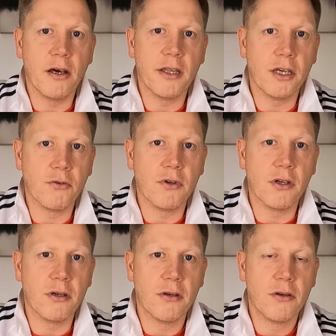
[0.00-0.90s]
Are they
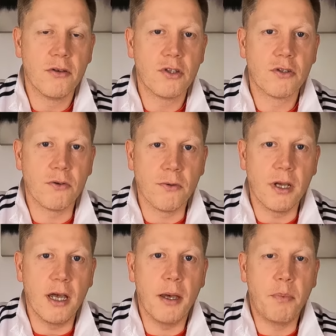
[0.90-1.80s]
gonna screw
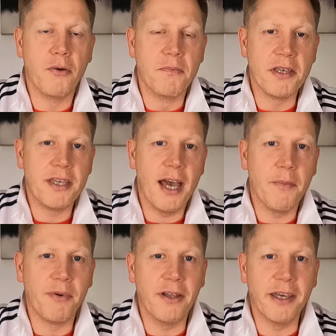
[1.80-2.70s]
it up, mess it
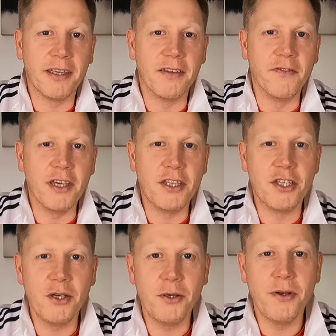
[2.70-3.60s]
up like the
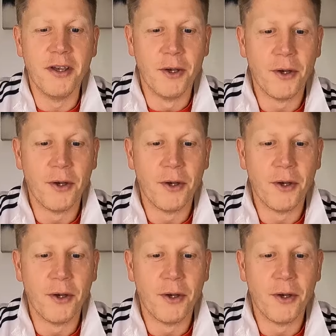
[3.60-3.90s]
V2,